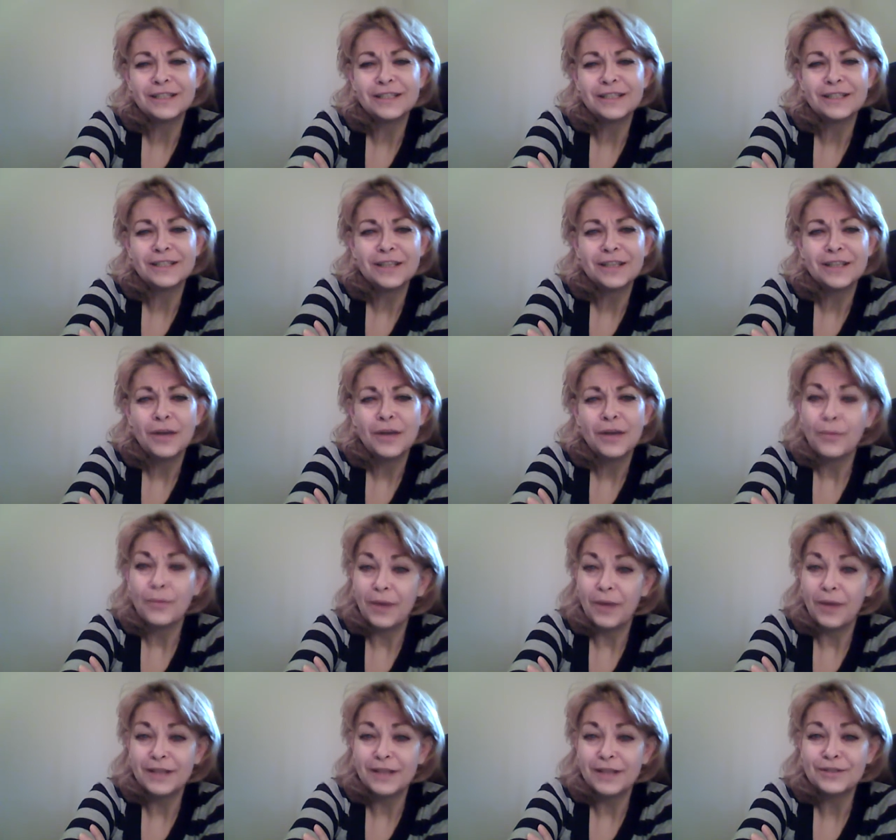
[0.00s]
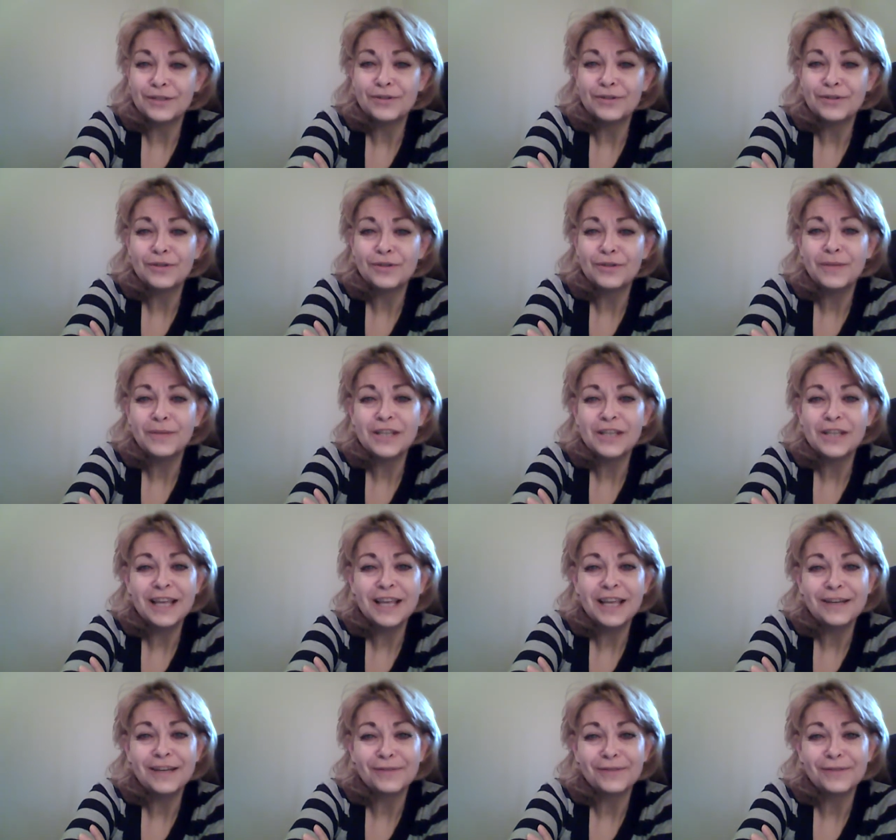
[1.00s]
is why is there so much
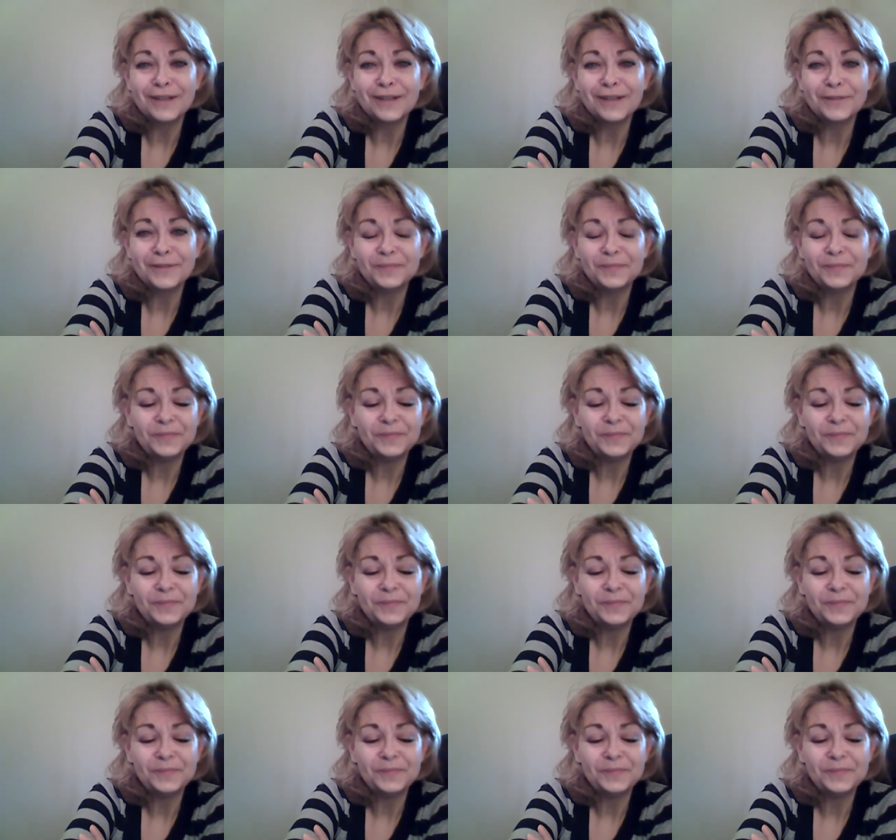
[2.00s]
hate out there?